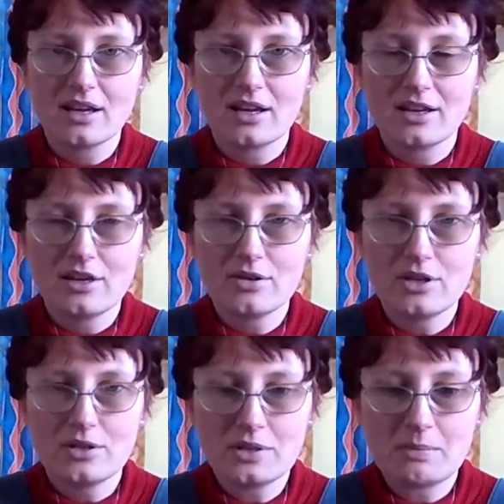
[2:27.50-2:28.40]
you can
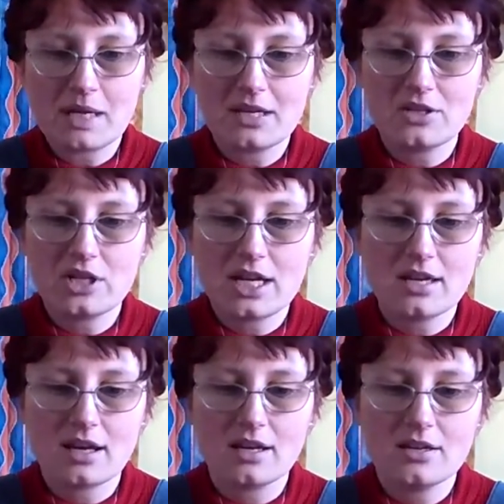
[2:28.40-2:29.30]
use to make a
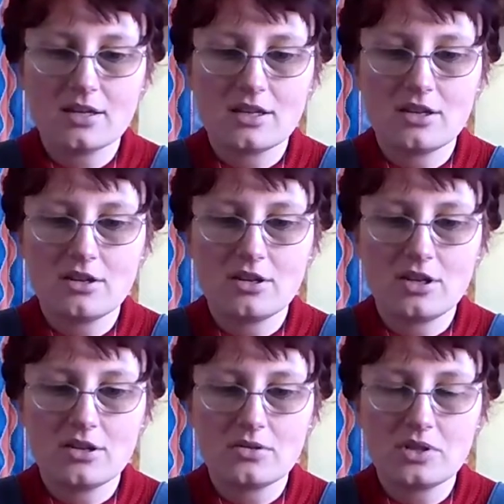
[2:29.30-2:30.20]
shaker. You can
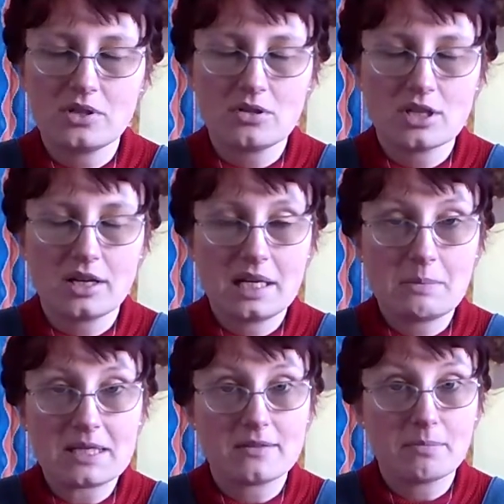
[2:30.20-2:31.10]
use tiny
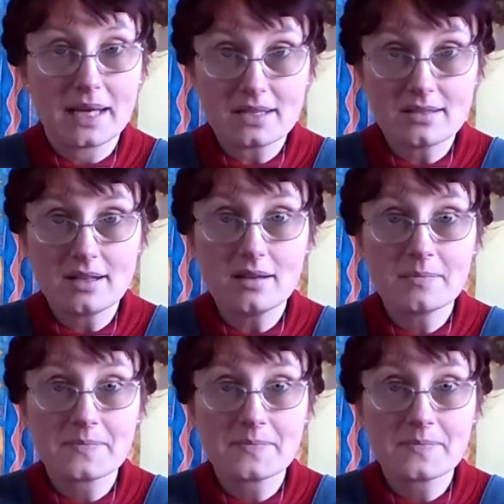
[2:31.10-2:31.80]
bits of pasta.